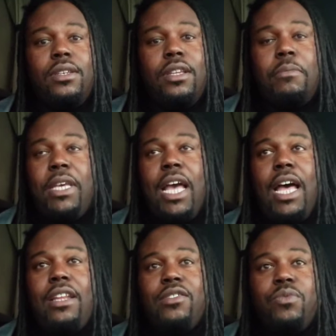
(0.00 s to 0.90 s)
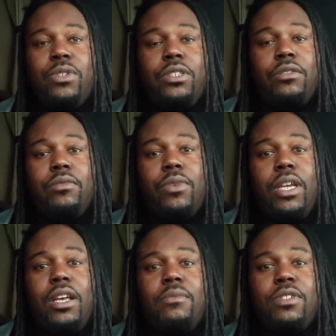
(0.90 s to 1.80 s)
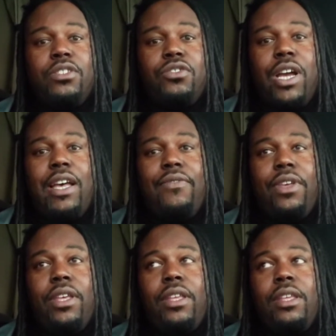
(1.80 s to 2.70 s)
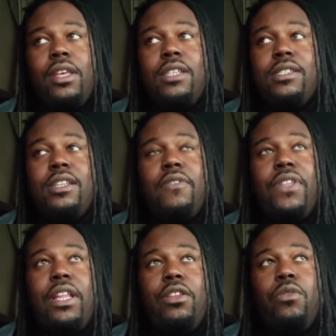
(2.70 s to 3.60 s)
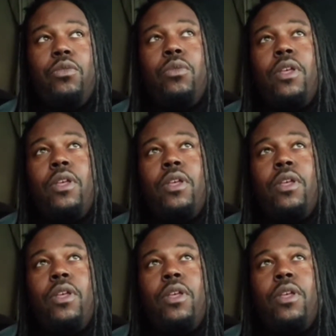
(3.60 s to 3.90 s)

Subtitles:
To be honest with you, when it comes to driving and stuff they do.